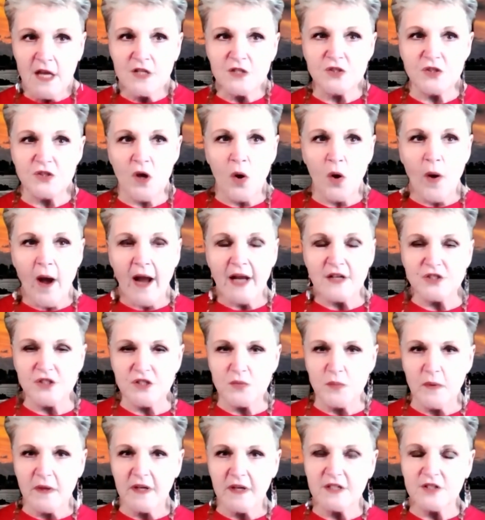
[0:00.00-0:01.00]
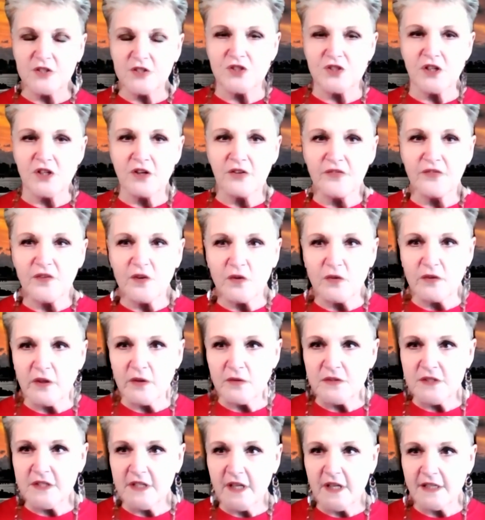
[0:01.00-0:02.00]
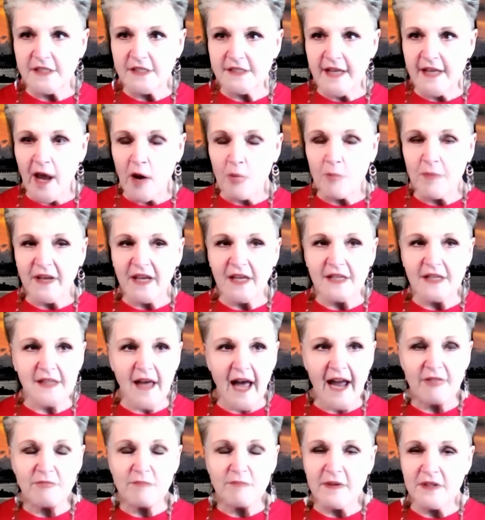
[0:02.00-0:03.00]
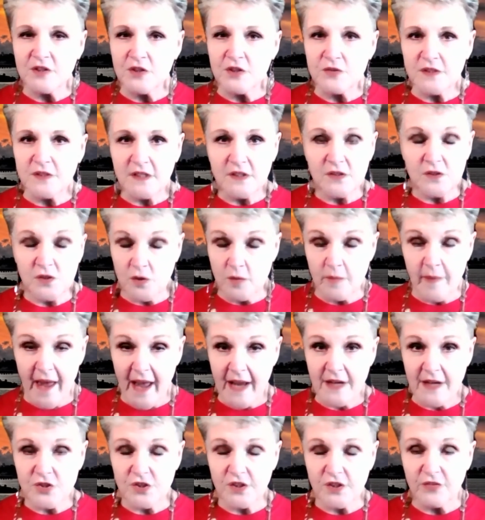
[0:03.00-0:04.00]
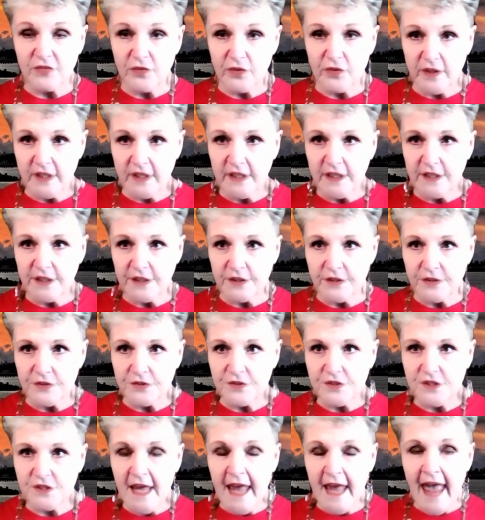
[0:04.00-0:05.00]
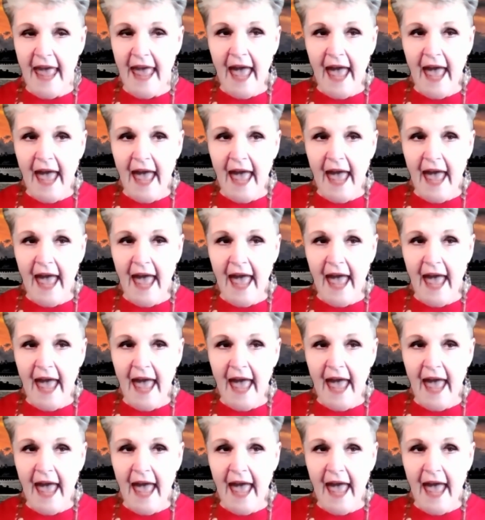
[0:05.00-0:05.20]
So I just wanted to share a few of those things now because I've been using Zoom actually for years,